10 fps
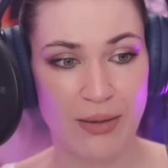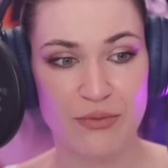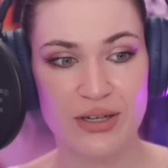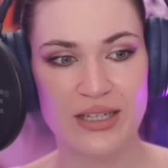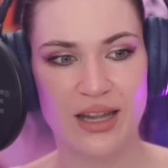I'm
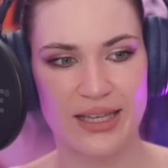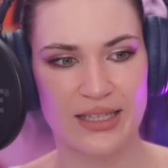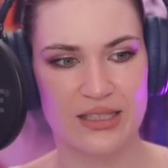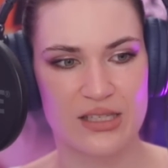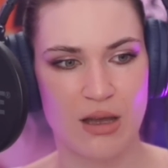really
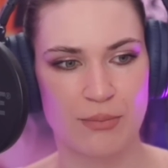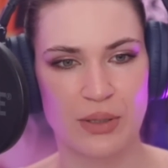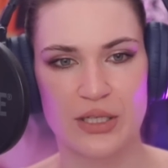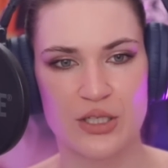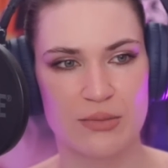liking this
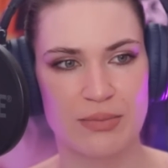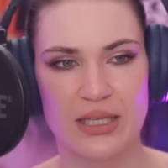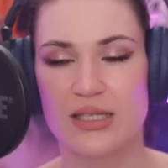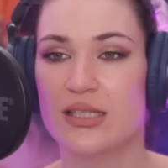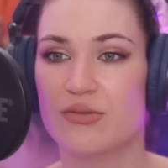compilation
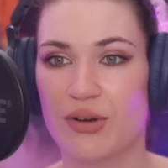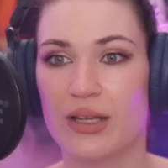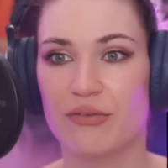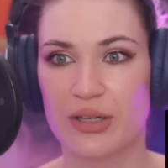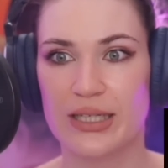because it's,
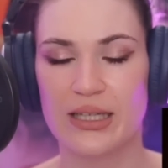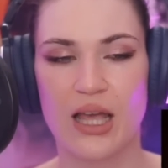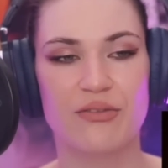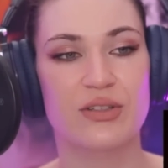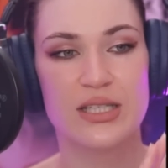like, really live.